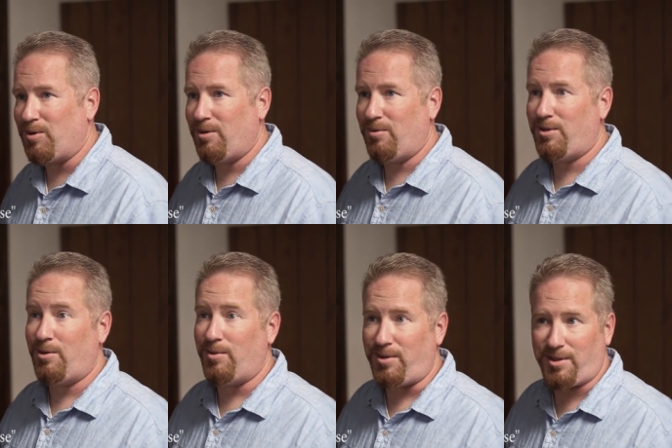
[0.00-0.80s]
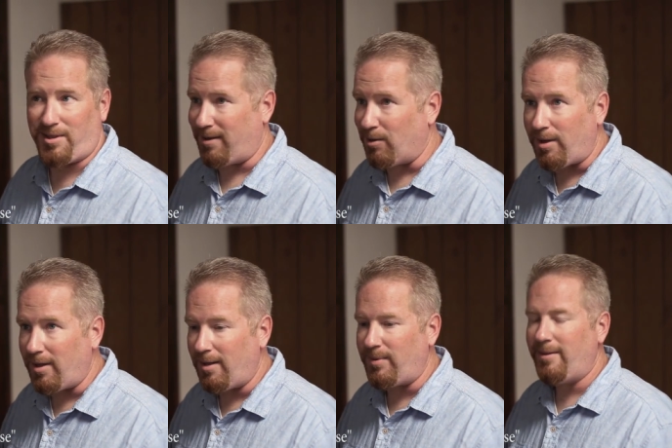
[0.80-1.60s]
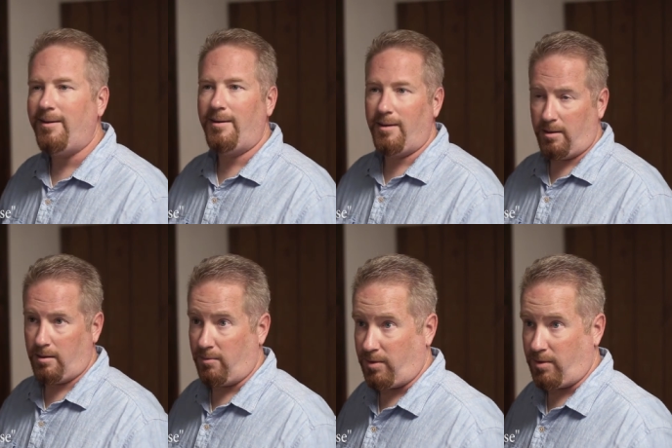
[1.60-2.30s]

So it's always scary. And have